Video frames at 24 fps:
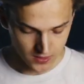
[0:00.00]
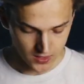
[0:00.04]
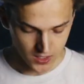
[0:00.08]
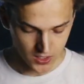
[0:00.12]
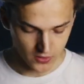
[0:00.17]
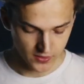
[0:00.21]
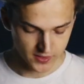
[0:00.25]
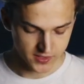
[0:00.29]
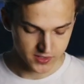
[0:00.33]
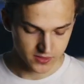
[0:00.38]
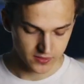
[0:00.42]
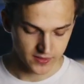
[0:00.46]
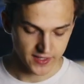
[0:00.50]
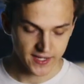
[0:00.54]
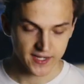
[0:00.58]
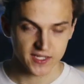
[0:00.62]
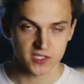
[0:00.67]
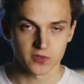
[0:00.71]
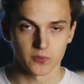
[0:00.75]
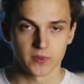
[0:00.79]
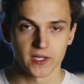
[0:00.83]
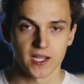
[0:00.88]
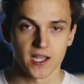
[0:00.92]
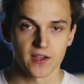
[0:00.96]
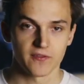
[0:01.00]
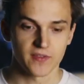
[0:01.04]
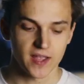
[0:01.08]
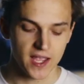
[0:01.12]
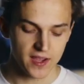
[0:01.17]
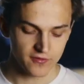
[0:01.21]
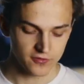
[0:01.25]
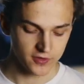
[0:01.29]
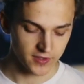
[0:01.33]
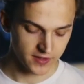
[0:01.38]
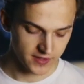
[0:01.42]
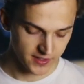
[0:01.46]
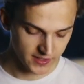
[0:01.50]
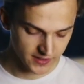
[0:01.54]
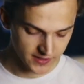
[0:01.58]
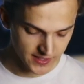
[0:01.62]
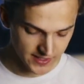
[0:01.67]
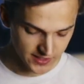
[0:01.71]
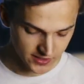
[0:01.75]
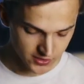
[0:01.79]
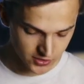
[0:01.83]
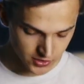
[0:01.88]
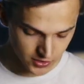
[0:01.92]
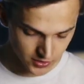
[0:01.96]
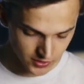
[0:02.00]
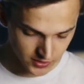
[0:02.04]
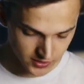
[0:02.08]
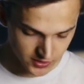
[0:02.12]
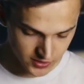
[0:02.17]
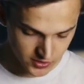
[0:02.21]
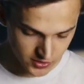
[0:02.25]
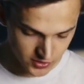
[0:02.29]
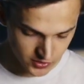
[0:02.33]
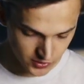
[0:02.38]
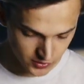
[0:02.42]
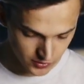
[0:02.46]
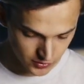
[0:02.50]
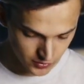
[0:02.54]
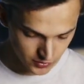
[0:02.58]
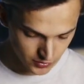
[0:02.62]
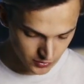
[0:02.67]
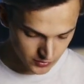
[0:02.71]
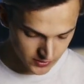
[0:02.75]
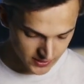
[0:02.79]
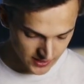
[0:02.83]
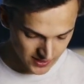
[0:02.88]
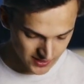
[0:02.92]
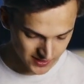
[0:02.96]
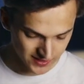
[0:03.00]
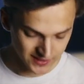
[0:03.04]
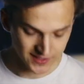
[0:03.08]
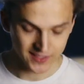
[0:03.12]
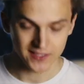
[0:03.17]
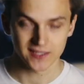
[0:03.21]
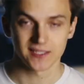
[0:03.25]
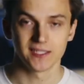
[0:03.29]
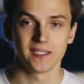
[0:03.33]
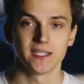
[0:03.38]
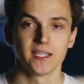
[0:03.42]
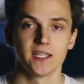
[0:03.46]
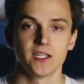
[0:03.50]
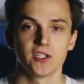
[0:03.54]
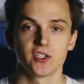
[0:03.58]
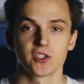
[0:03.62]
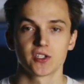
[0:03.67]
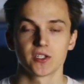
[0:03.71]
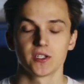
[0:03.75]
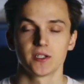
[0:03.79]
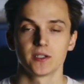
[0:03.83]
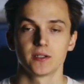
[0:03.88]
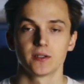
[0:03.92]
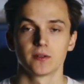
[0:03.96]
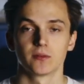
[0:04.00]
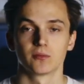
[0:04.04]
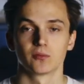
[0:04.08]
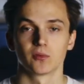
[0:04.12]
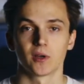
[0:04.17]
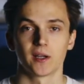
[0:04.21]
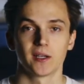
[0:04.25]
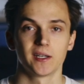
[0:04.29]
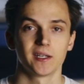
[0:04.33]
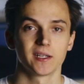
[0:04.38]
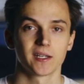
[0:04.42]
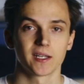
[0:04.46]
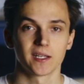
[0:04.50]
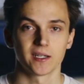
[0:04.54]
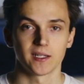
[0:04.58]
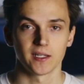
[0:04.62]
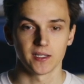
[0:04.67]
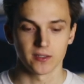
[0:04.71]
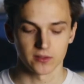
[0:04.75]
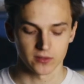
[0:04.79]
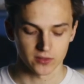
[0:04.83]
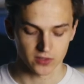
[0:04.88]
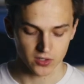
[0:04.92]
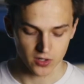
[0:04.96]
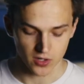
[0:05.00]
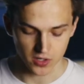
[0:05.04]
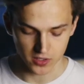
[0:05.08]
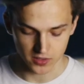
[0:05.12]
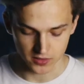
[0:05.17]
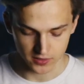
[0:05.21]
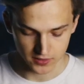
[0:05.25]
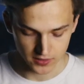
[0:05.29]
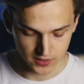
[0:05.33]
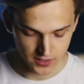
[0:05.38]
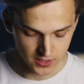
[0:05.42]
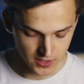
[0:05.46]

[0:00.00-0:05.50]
All right, so next we have everything that it took to kind of get the engine running and in the car.